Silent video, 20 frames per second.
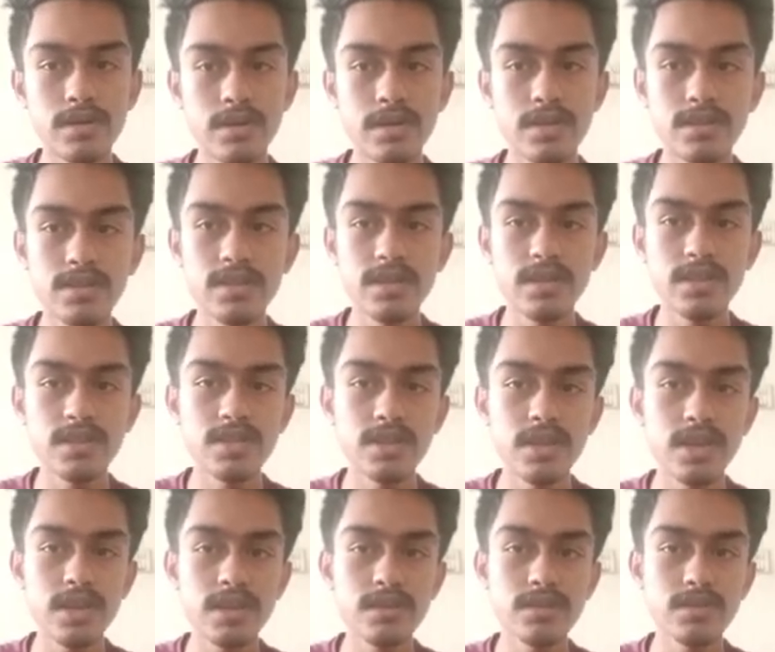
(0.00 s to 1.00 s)
is
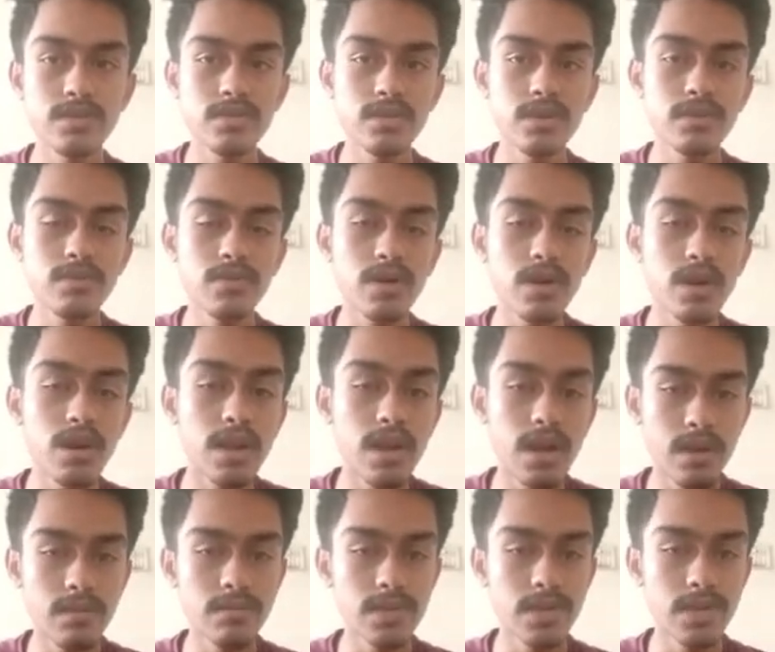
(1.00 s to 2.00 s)
initialized to give
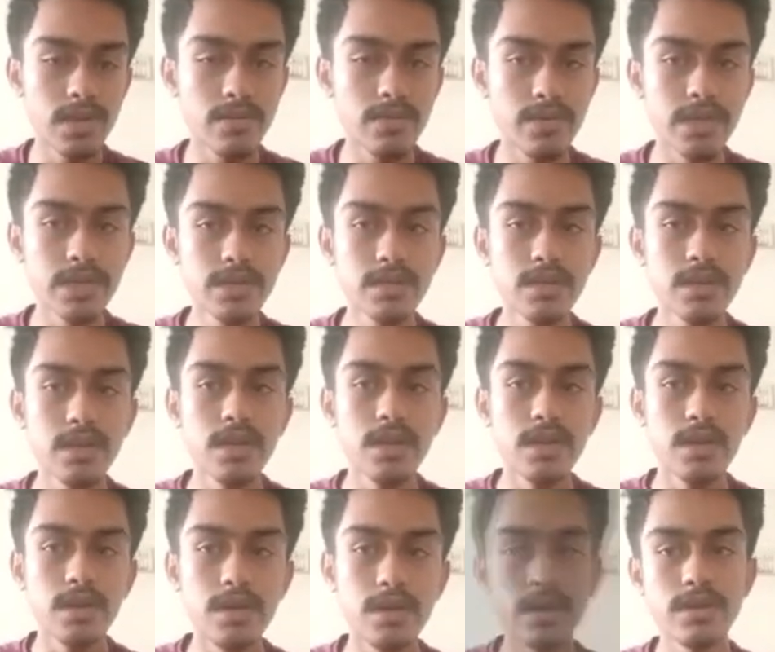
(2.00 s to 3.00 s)
alarm request,
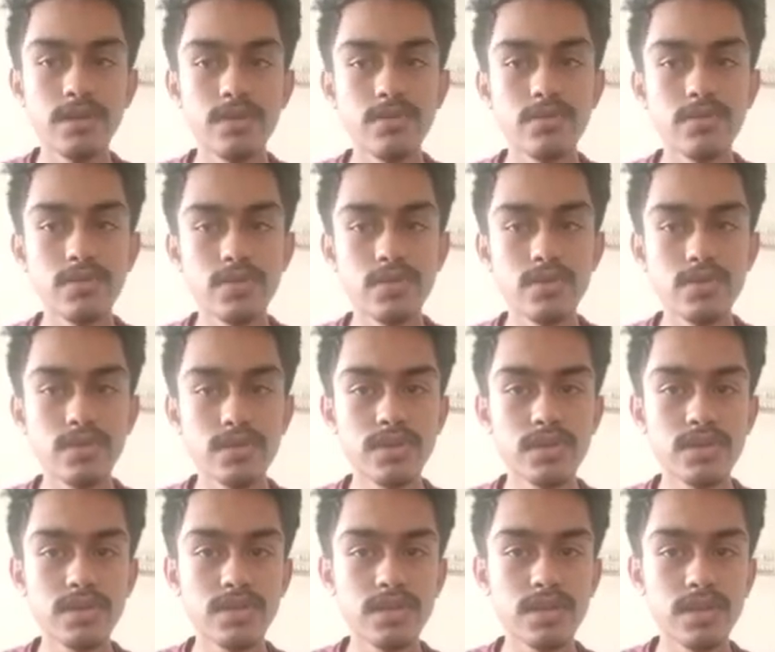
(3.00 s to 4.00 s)
and new toast
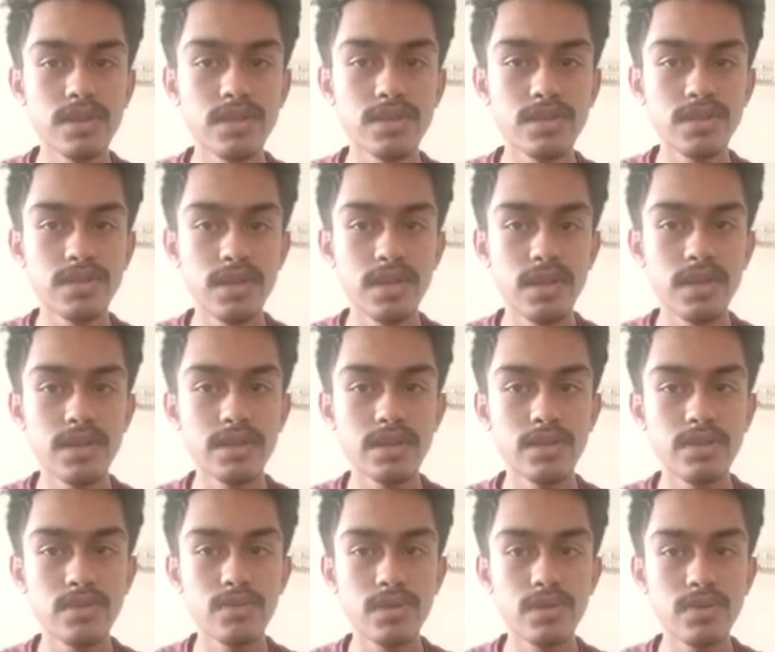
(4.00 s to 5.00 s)
is
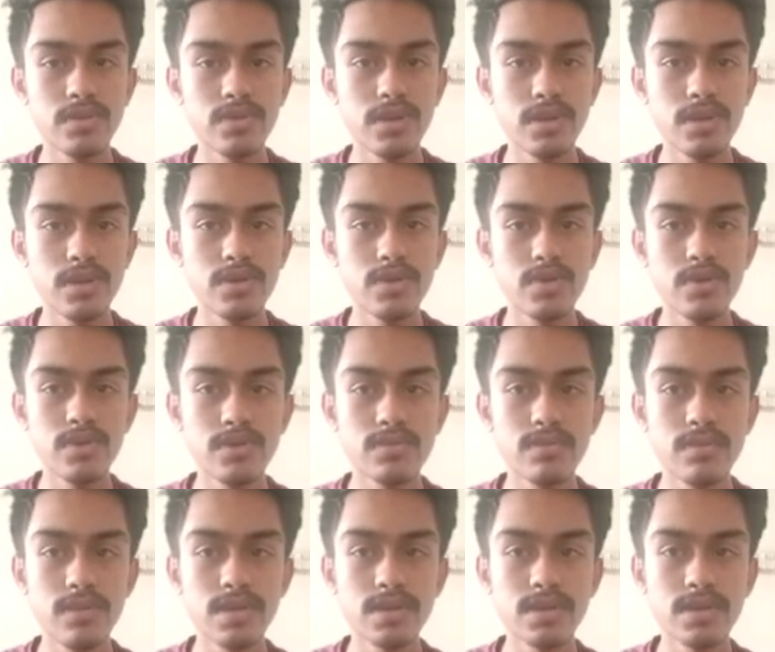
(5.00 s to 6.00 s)
initialized to give the
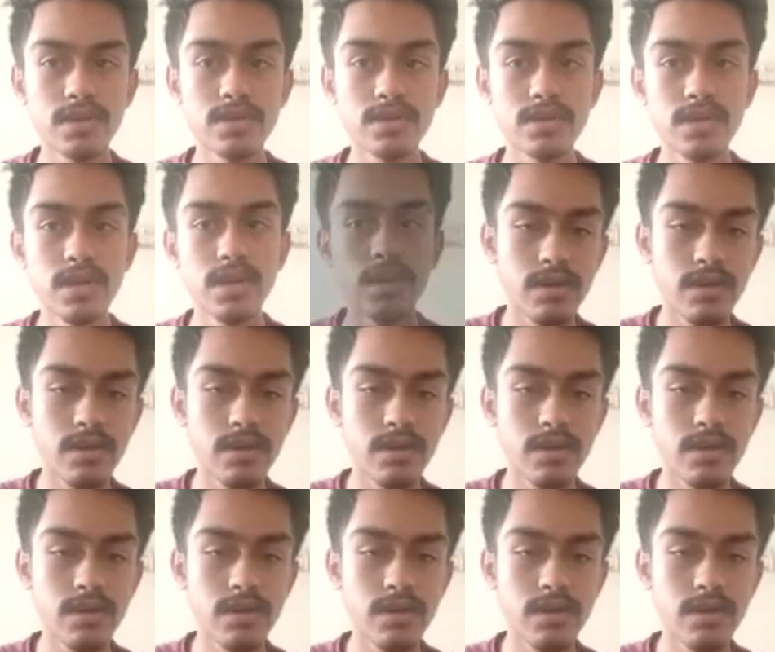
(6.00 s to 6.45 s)
toast message.